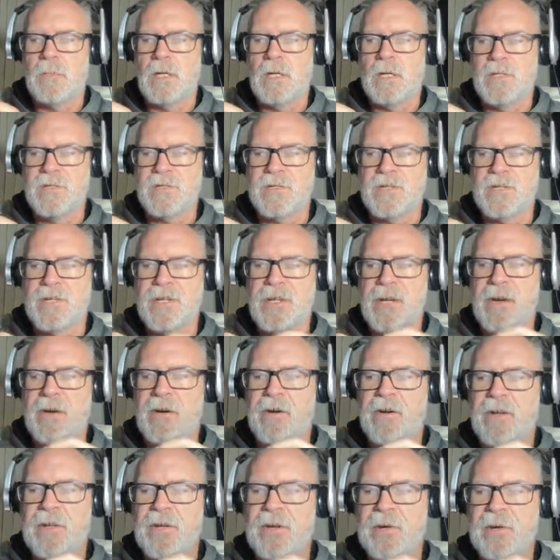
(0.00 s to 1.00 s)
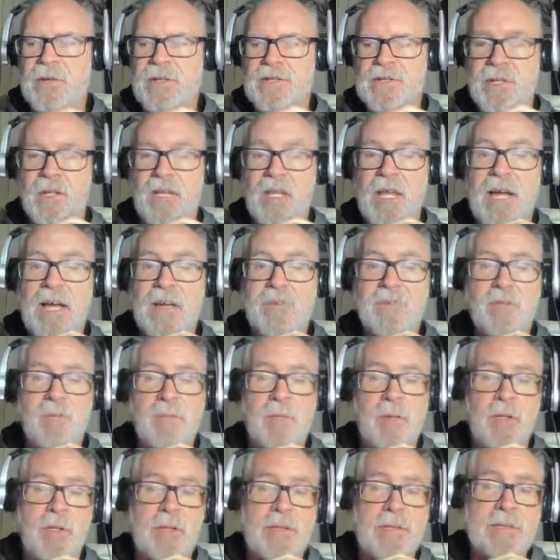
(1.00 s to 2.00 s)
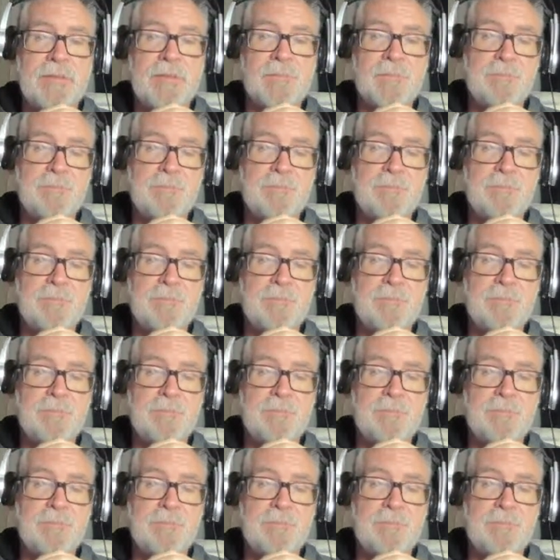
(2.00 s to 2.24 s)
scenario as a live play.